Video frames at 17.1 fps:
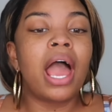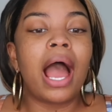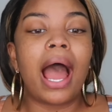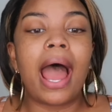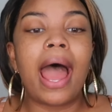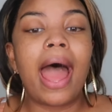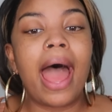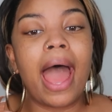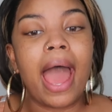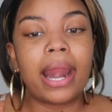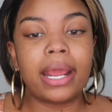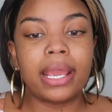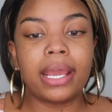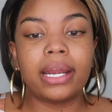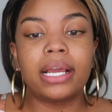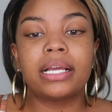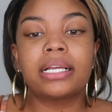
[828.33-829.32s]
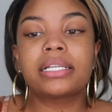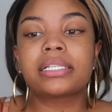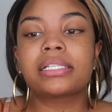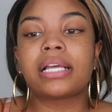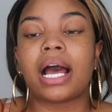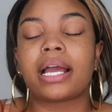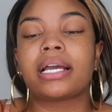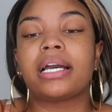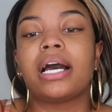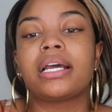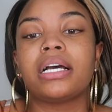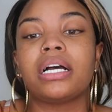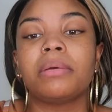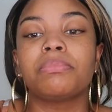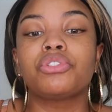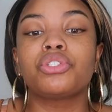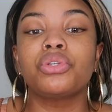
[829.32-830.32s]
I cut
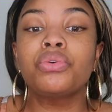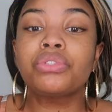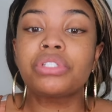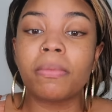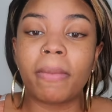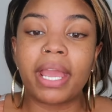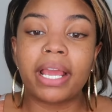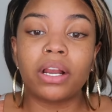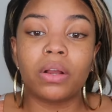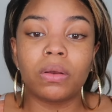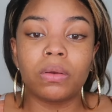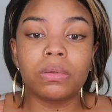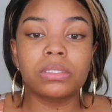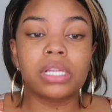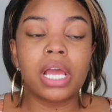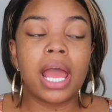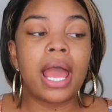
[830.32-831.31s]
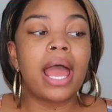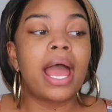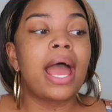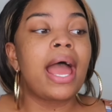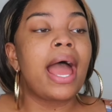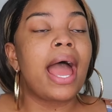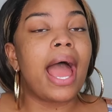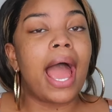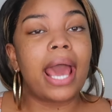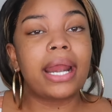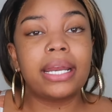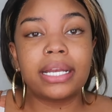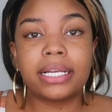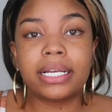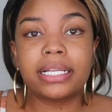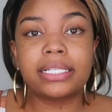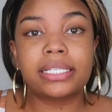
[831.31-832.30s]
up 2 tomatoes, added
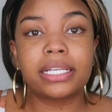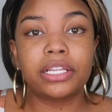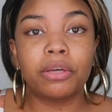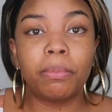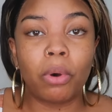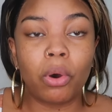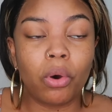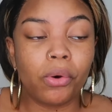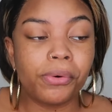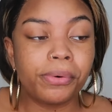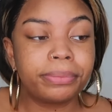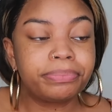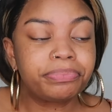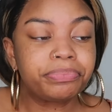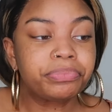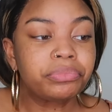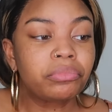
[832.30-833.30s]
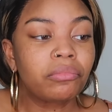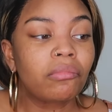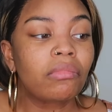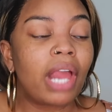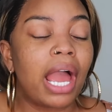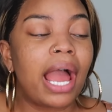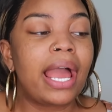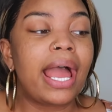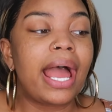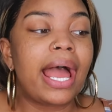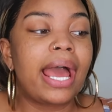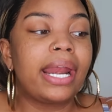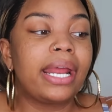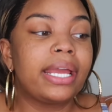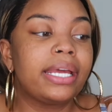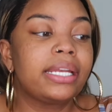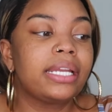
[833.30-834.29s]
it into the bowl. I
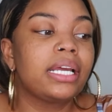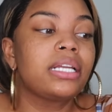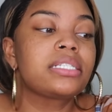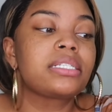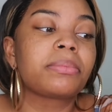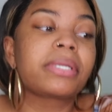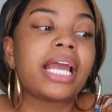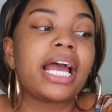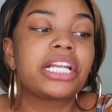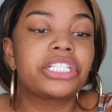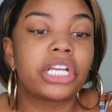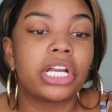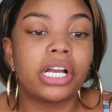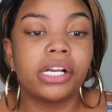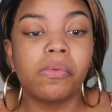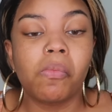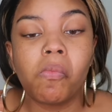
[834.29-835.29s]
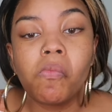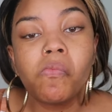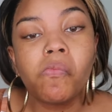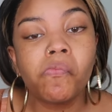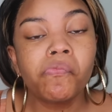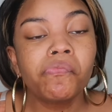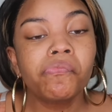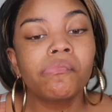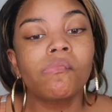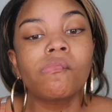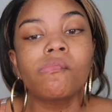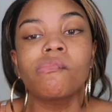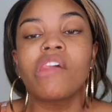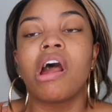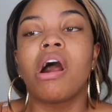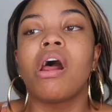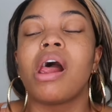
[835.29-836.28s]
added some ketchup.
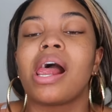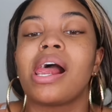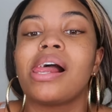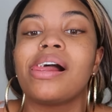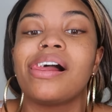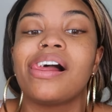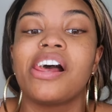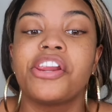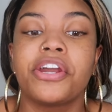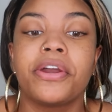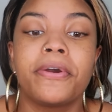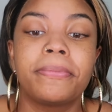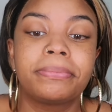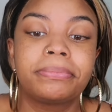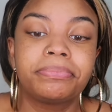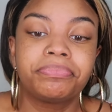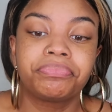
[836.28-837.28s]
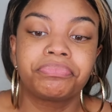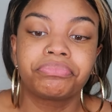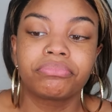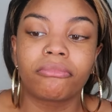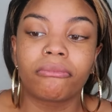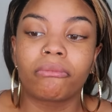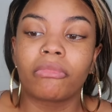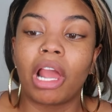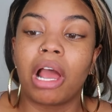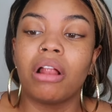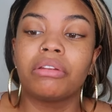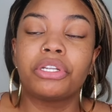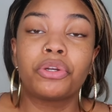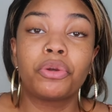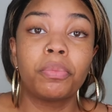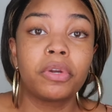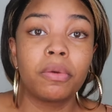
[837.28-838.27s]
I added a
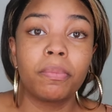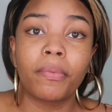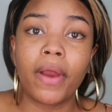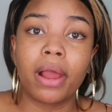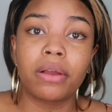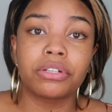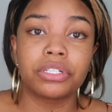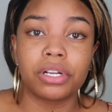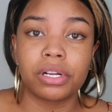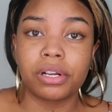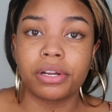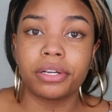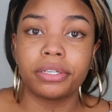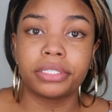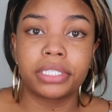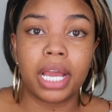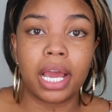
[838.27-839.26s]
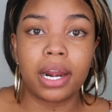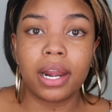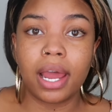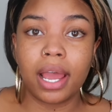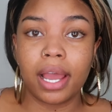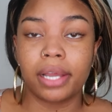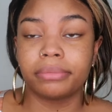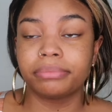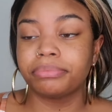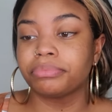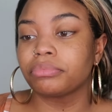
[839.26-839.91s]
little bit of brown sugar, not a lot.